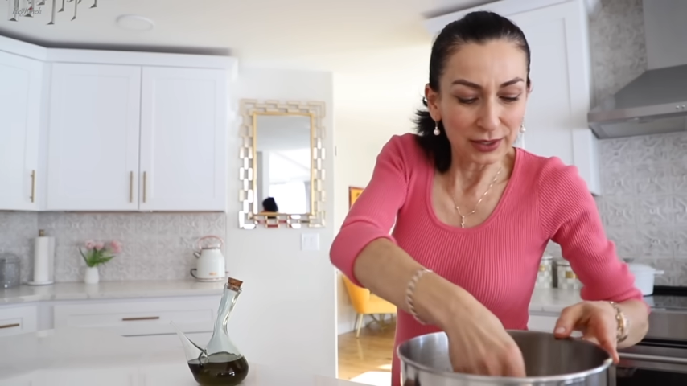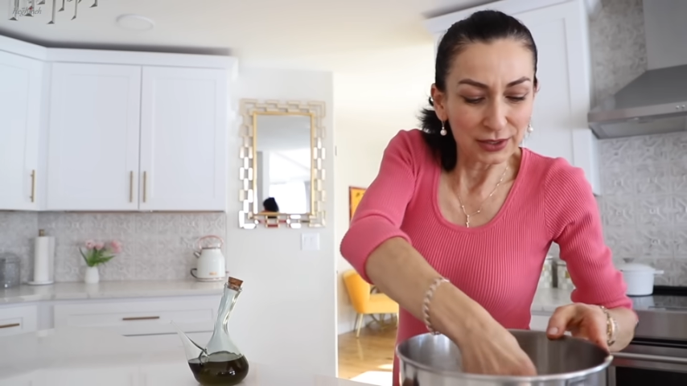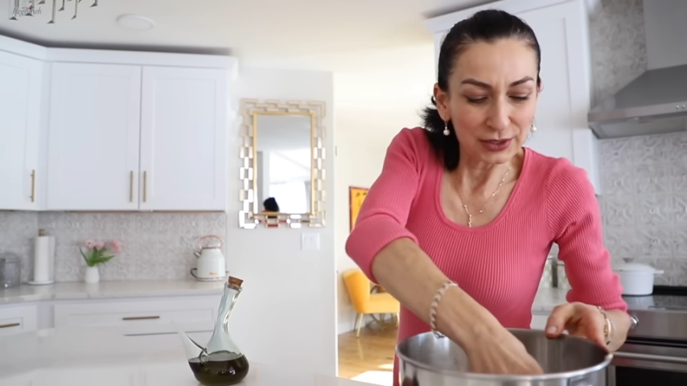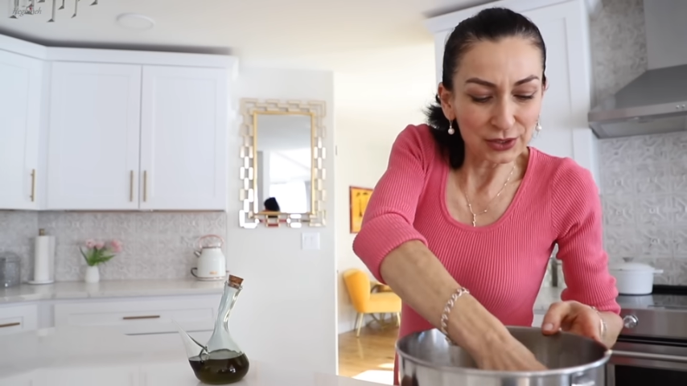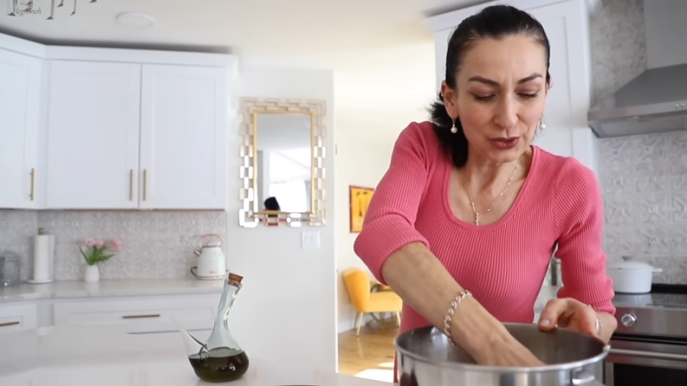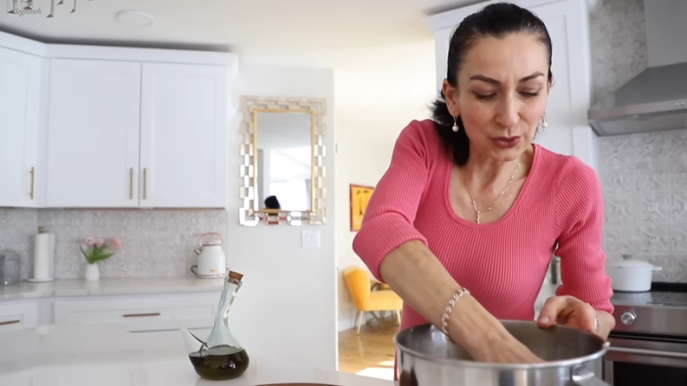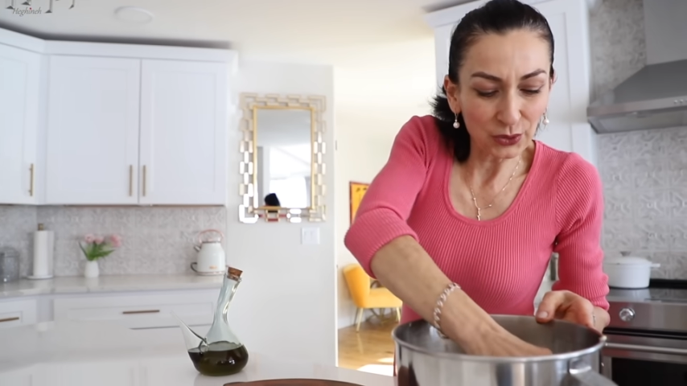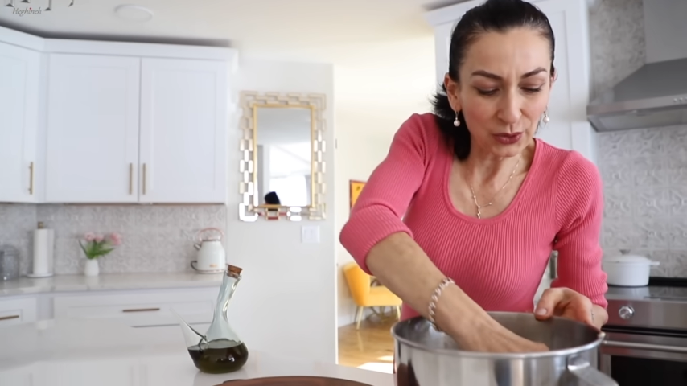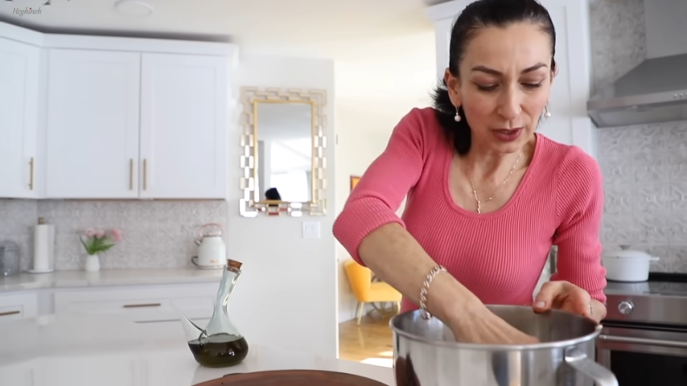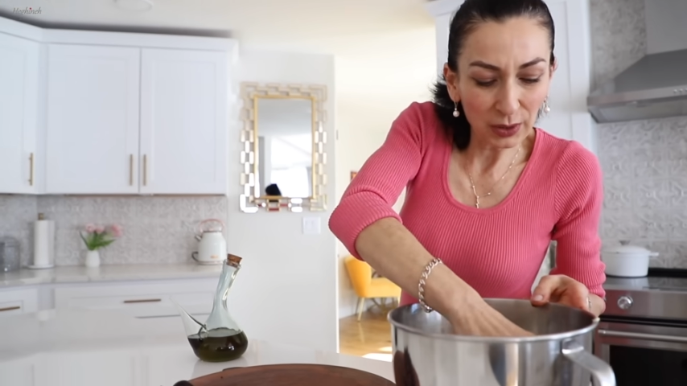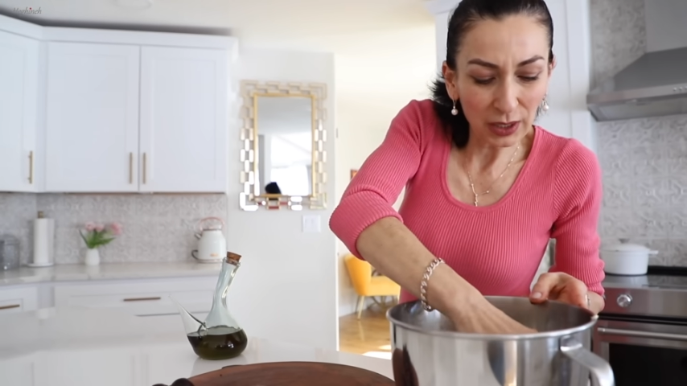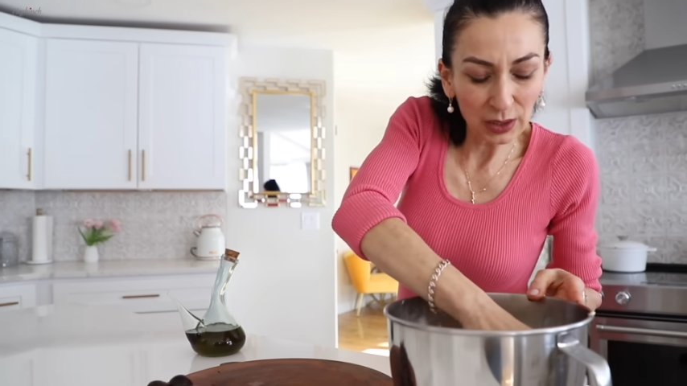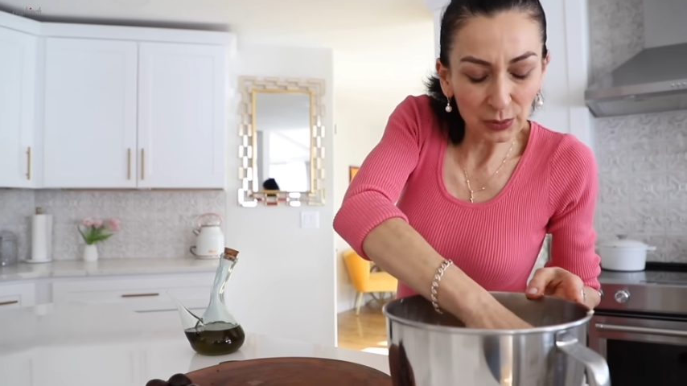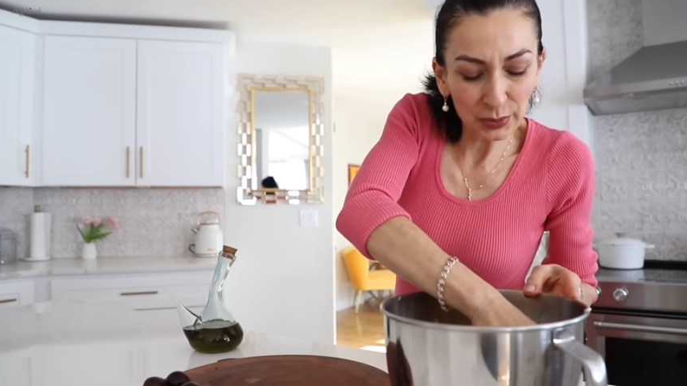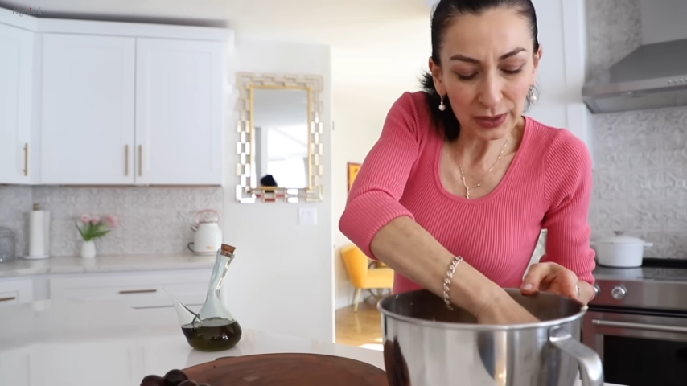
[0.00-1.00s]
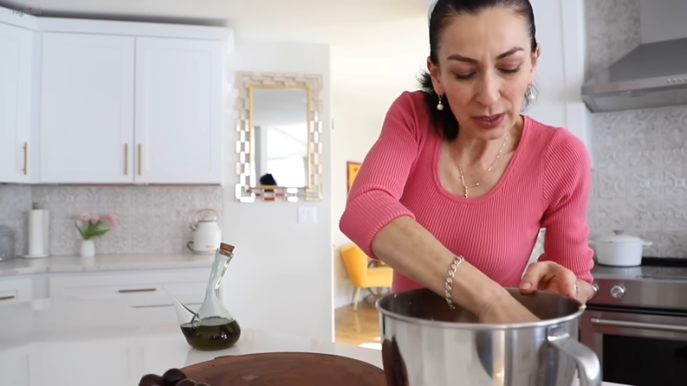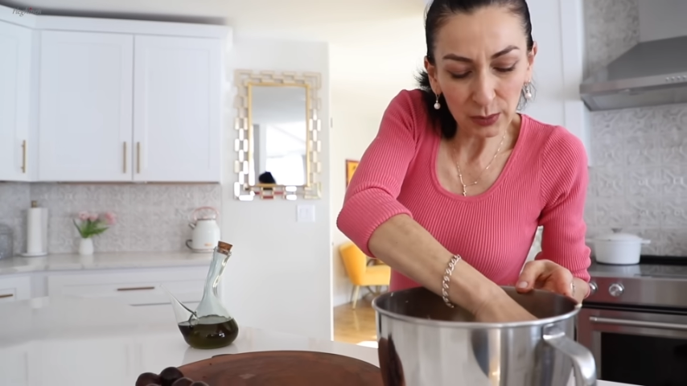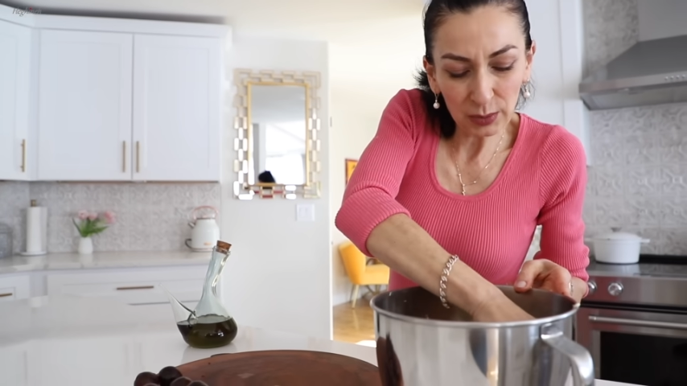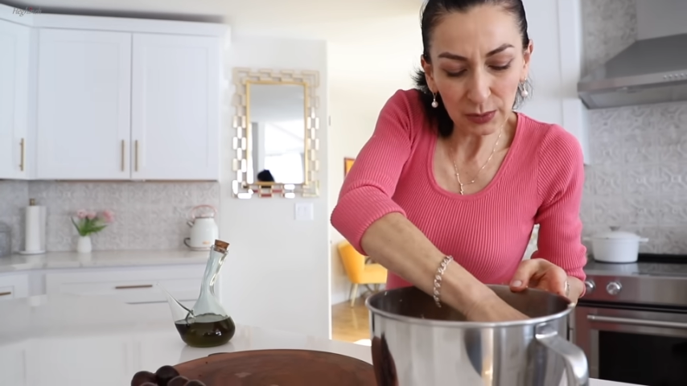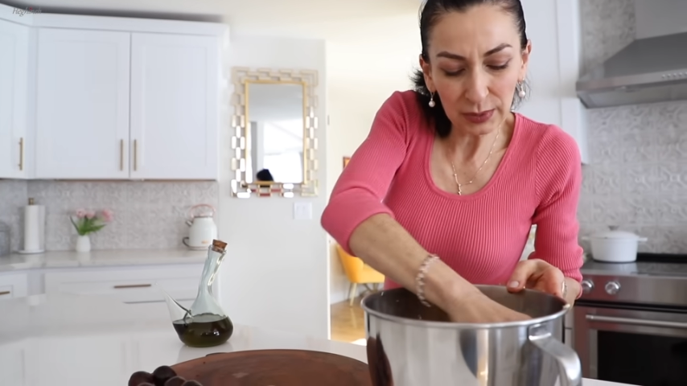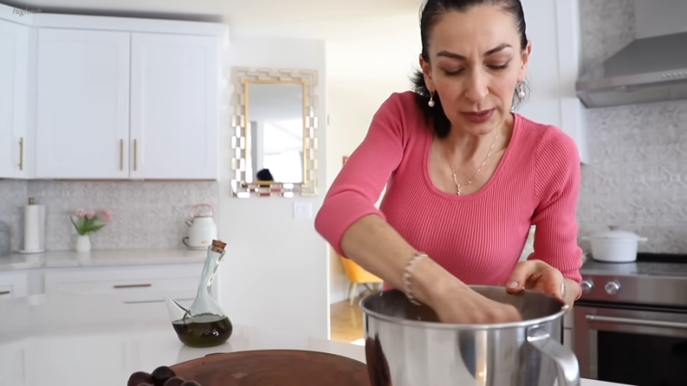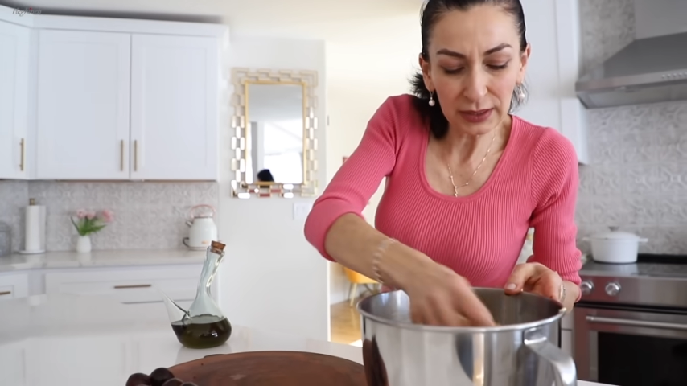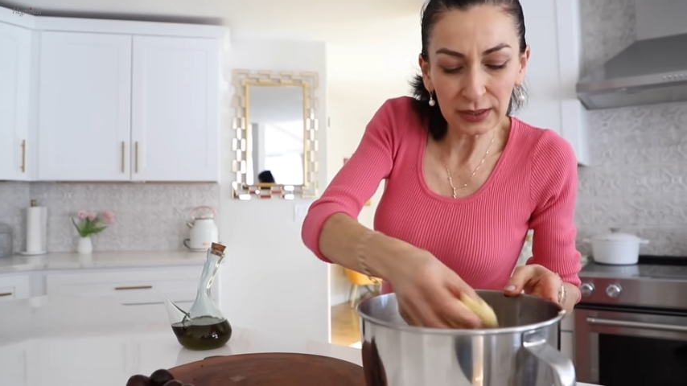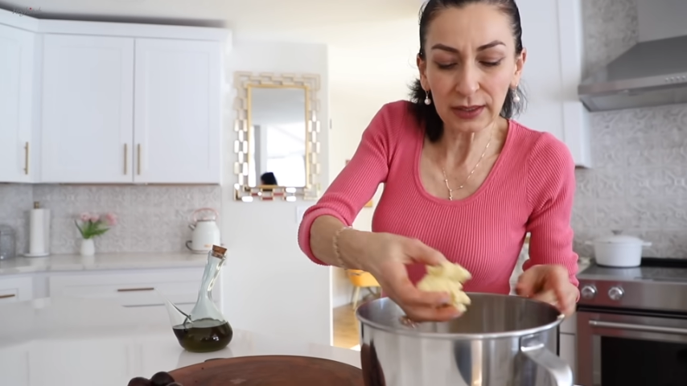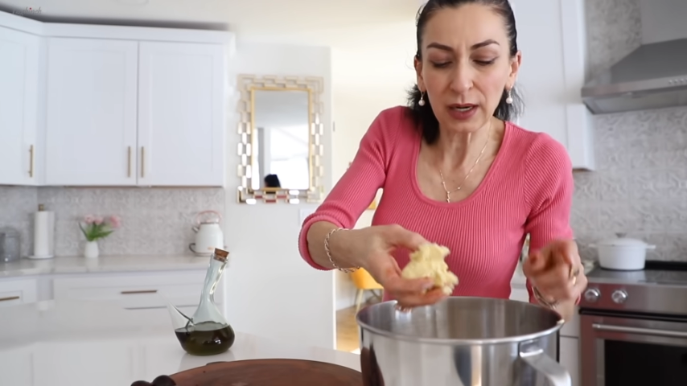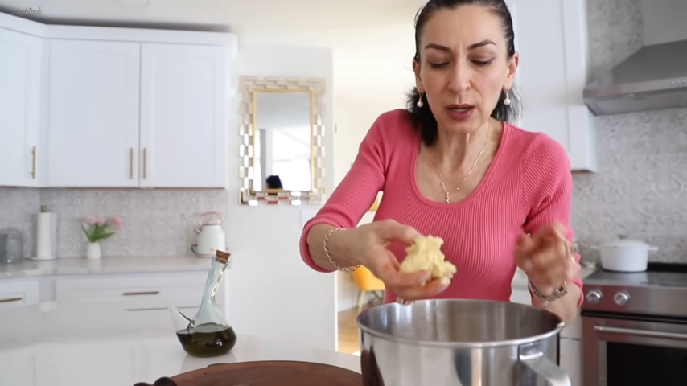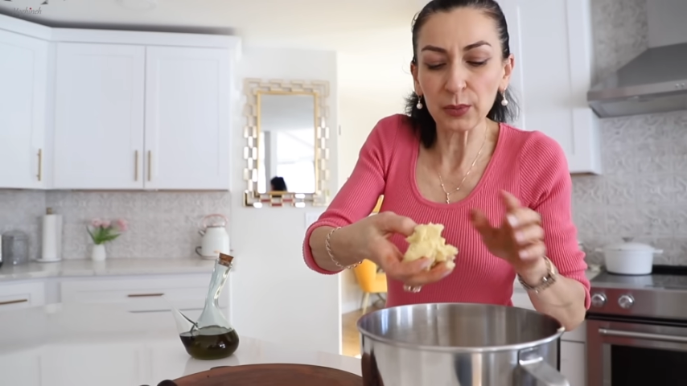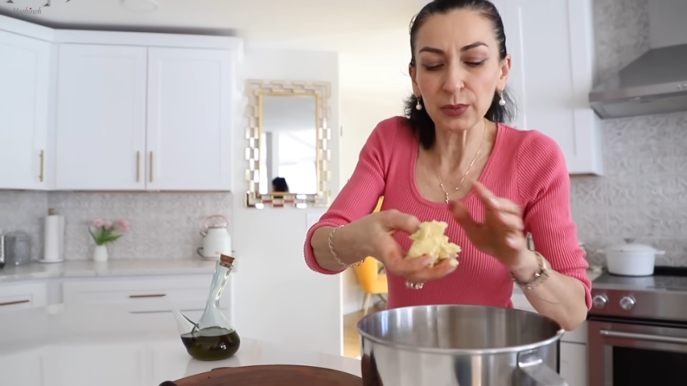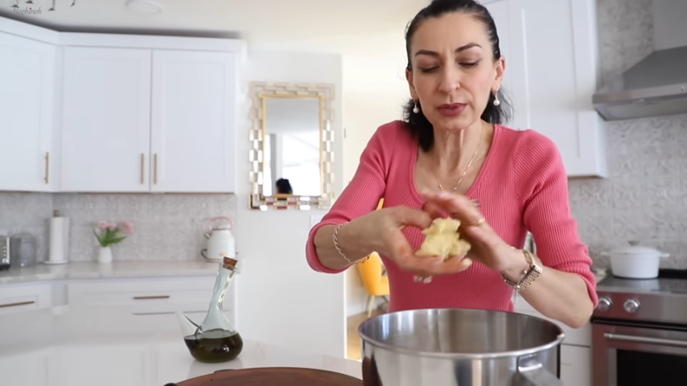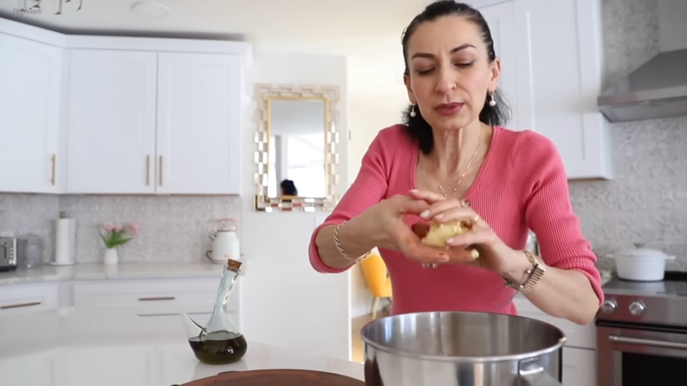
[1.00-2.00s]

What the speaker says: So I'll probably grab,